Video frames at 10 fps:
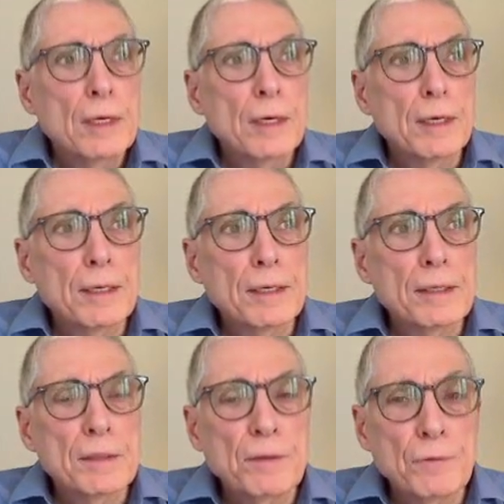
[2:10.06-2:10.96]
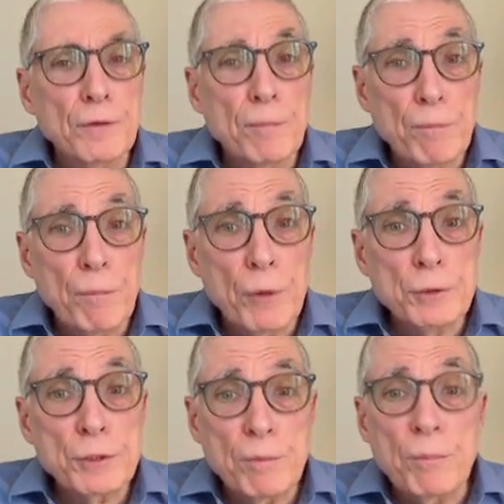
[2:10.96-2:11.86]
Uh, the, the
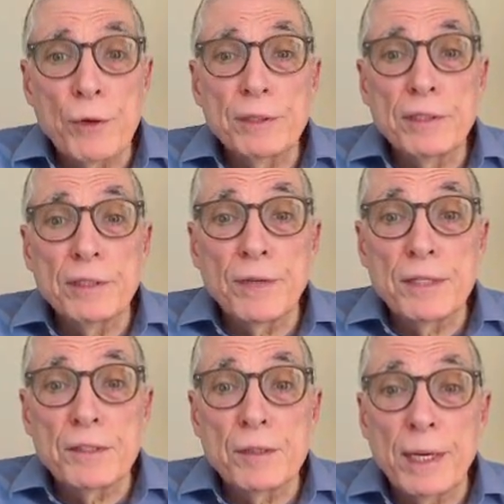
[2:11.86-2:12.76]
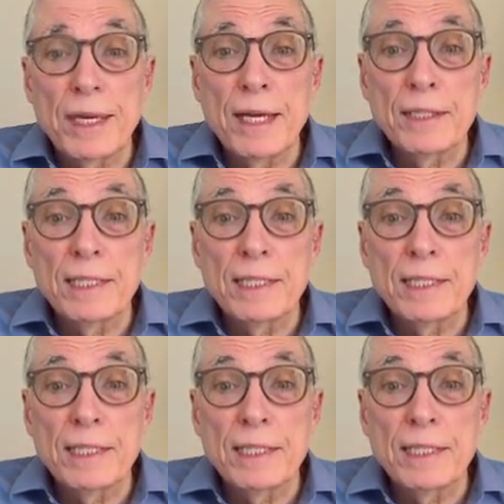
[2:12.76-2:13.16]
most important advice about how to